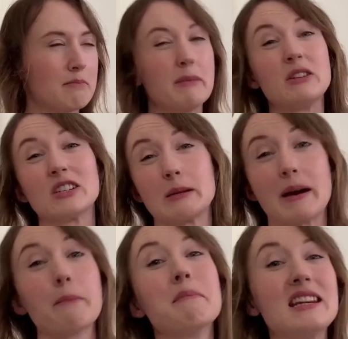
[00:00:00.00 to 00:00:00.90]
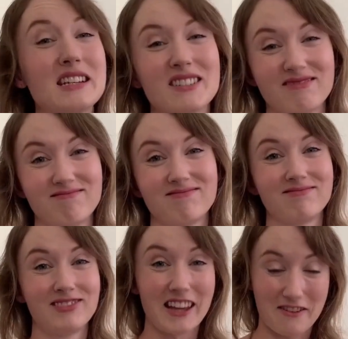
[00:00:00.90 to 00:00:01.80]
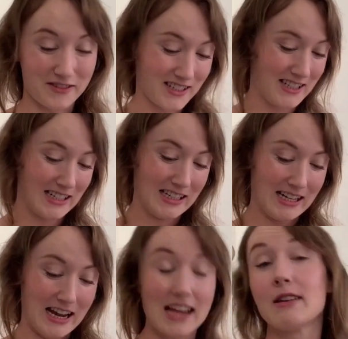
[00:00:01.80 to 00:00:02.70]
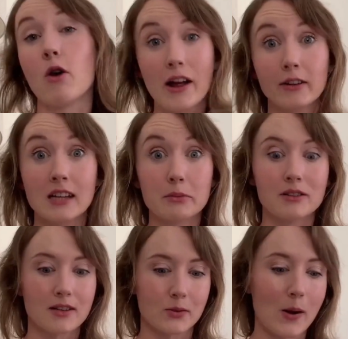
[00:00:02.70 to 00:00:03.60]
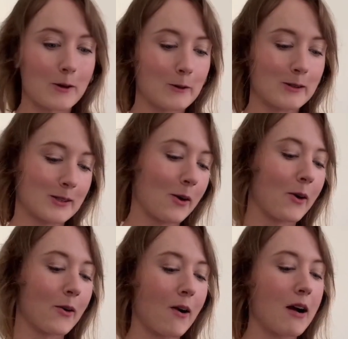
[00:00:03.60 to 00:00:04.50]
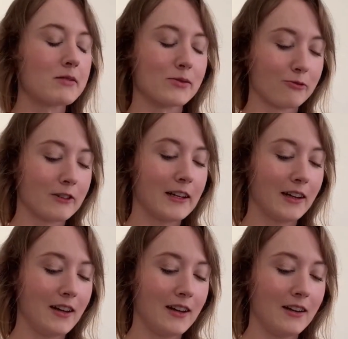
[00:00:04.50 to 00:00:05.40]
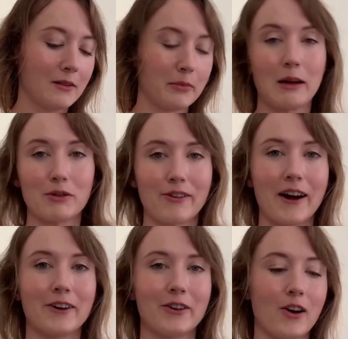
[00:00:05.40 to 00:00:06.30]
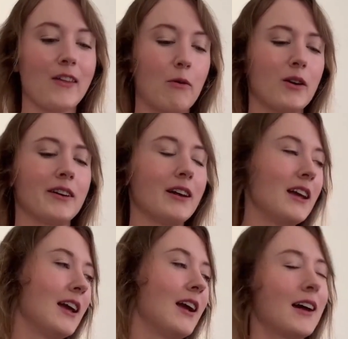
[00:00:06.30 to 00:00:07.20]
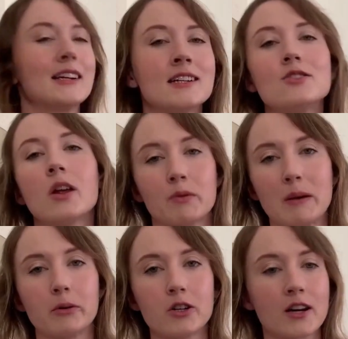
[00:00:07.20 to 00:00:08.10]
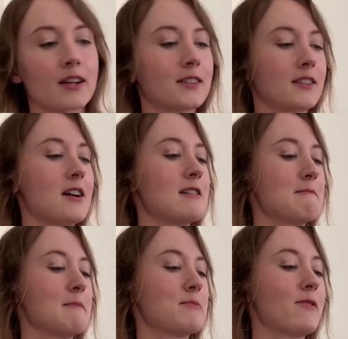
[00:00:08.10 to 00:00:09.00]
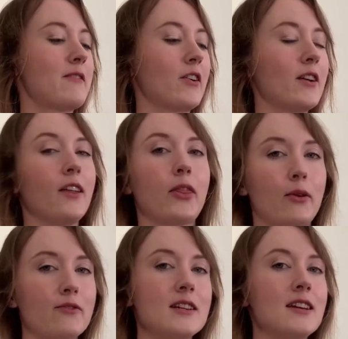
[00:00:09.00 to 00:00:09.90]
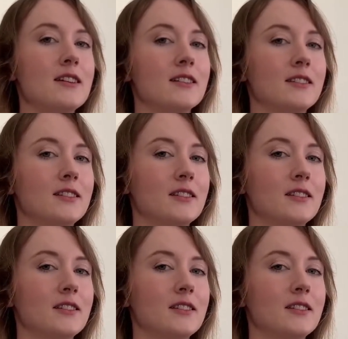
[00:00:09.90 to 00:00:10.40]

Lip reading: maybe just about a meter left, and they were held double as well. So I was really playing with fire on that one. And I tend to do that with my projects. I'm a very thrifty